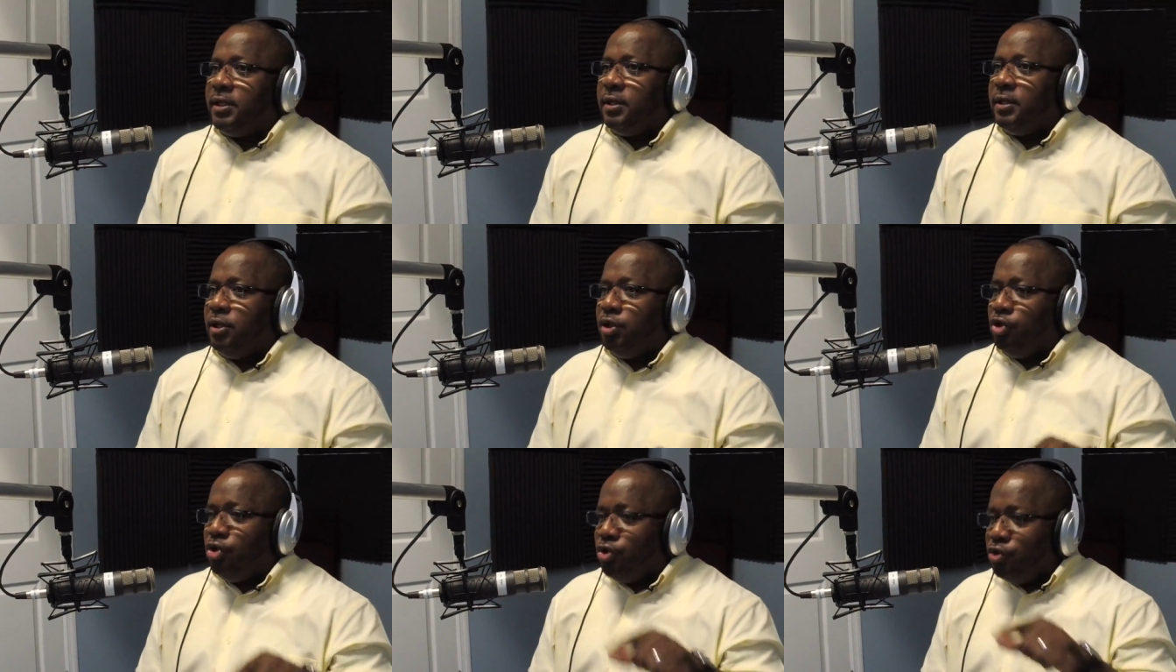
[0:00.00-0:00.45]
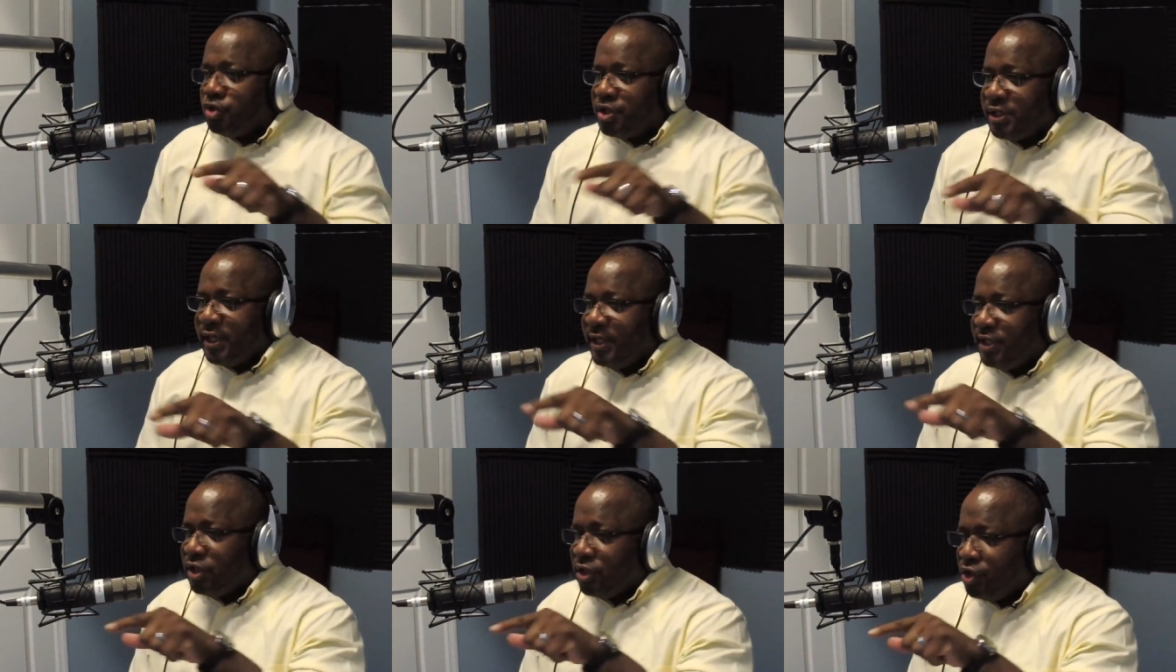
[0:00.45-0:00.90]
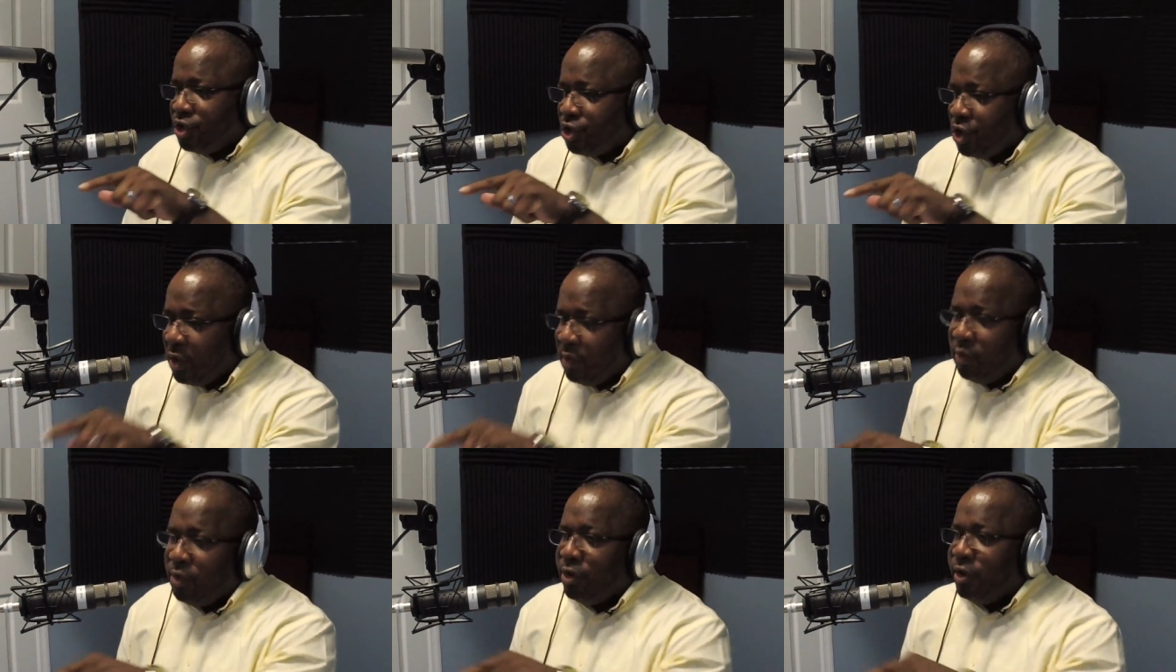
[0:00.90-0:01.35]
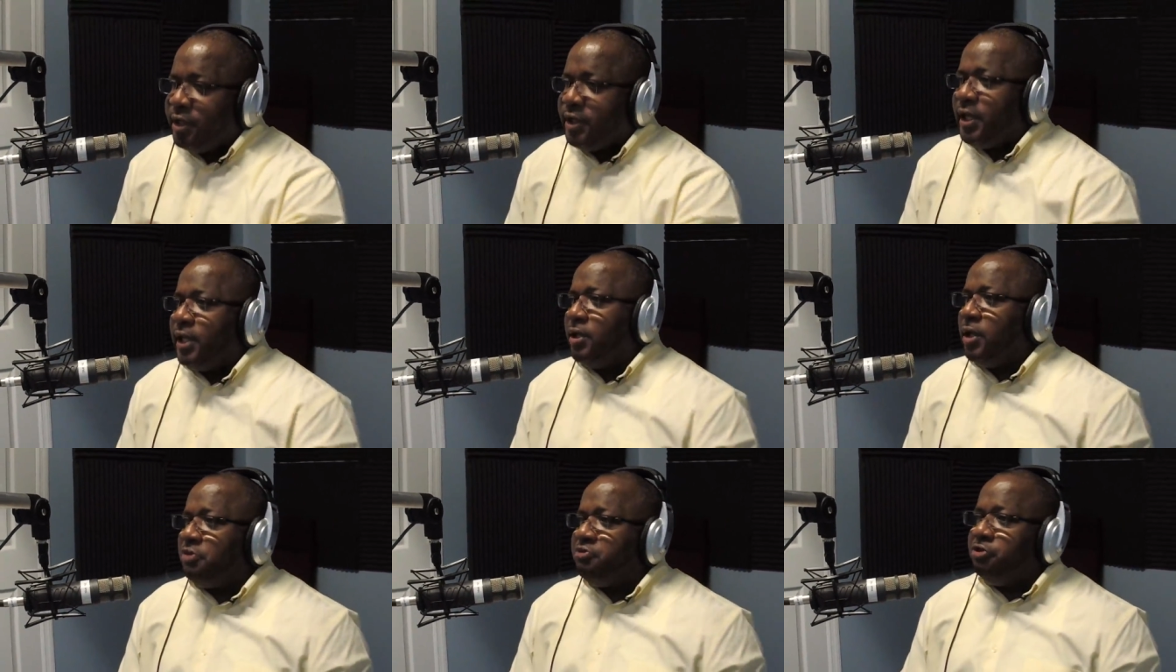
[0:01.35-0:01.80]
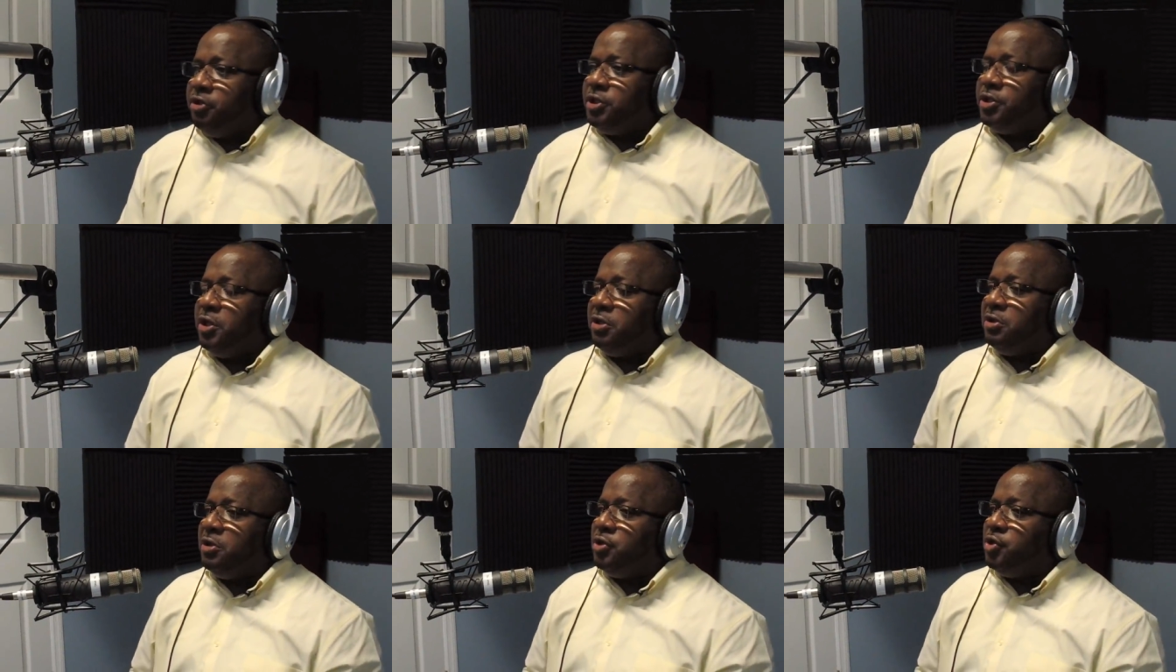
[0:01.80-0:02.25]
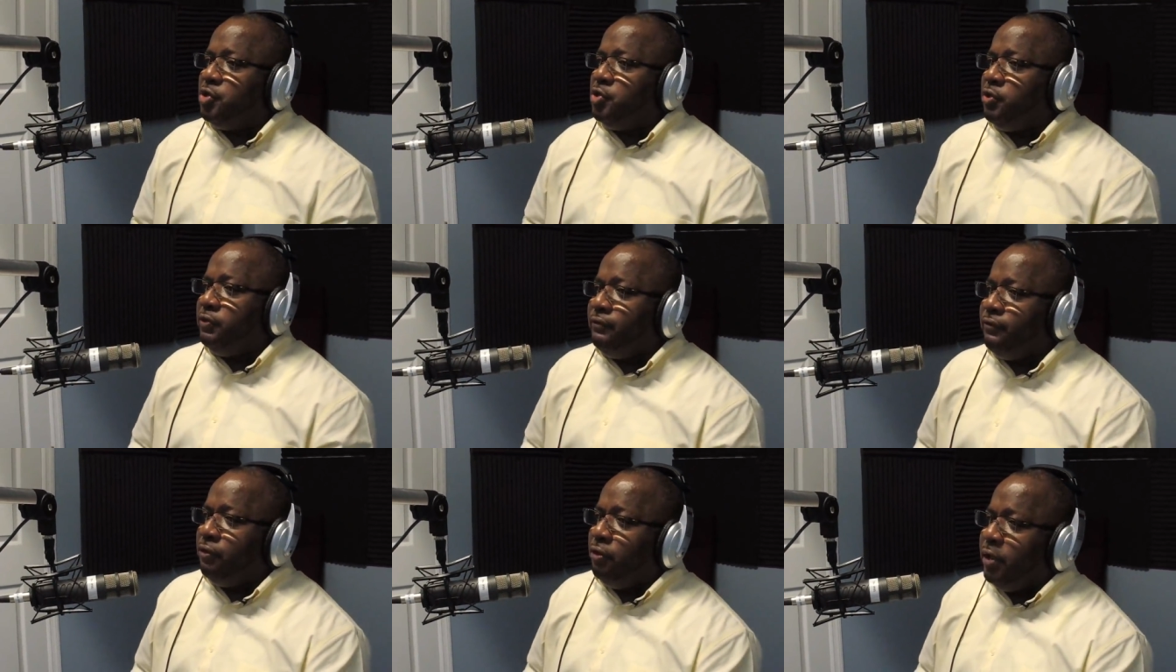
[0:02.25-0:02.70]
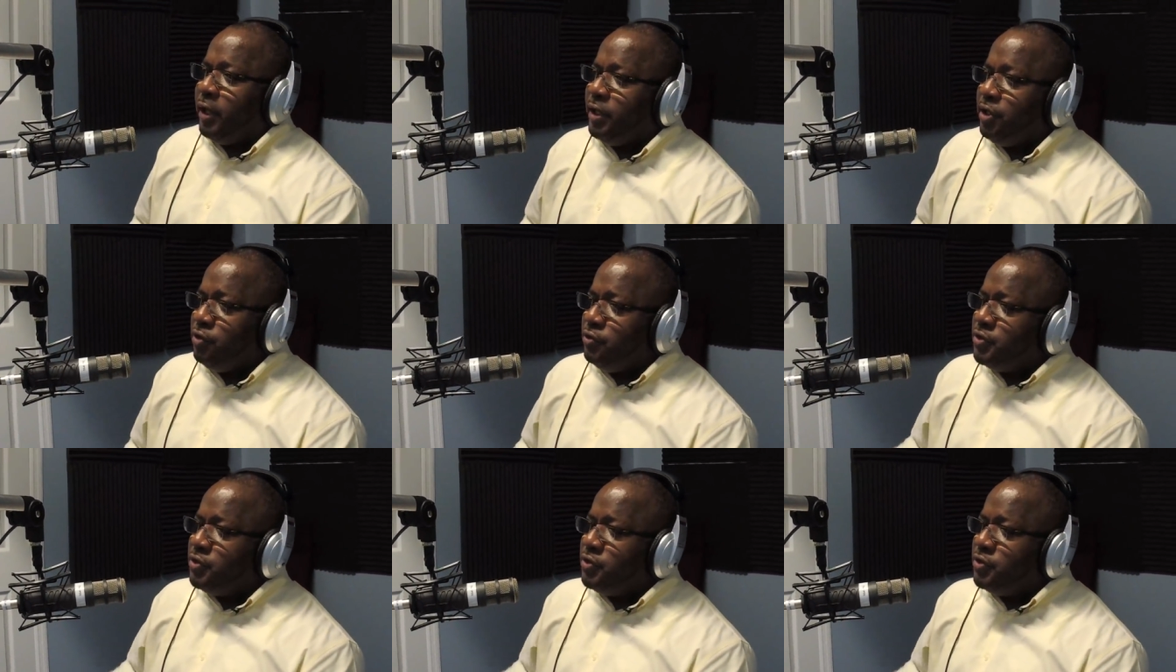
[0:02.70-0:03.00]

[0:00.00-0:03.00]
you said that your word cannot return unto you void.